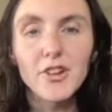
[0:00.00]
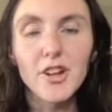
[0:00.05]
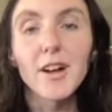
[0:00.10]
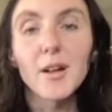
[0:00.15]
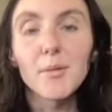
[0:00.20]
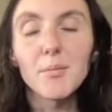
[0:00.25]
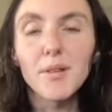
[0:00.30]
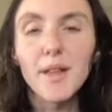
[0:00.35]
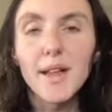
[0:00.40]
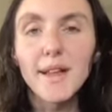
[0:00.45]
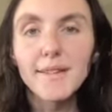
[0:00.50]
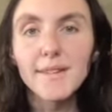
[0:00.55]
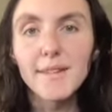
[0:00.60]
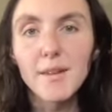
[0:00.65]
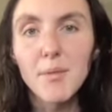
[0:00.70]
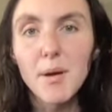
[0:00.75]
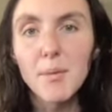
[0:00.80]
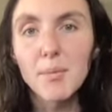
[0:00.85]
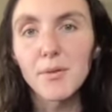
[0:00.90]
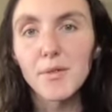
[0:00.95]
I'll blend
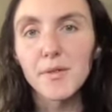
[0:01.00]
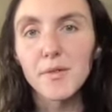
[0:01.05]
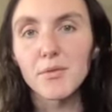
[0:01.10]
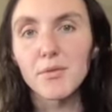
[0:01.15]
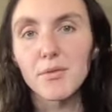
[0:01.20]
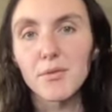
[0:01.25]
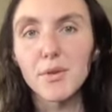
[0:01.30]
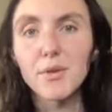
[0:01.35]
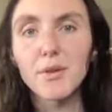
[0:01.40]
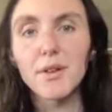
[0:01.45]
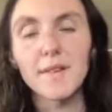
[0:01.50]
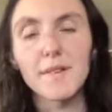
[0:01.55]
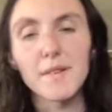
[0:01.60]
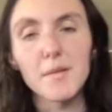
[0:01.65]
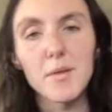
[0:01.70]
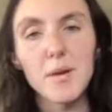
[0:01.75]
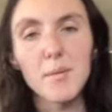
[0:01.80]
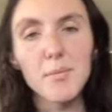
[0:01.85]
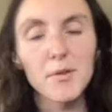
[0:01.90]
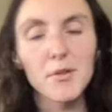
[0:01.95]
some up with some fruit and some
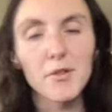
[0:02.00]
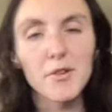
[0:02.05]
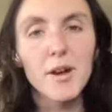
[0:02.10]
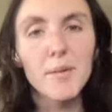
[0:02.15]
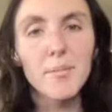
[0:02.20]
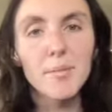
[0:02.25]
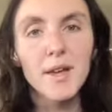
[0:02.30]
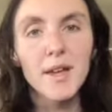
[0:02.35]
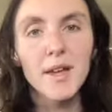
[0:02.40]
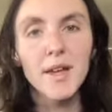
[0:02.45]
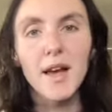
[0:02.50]
maple syrup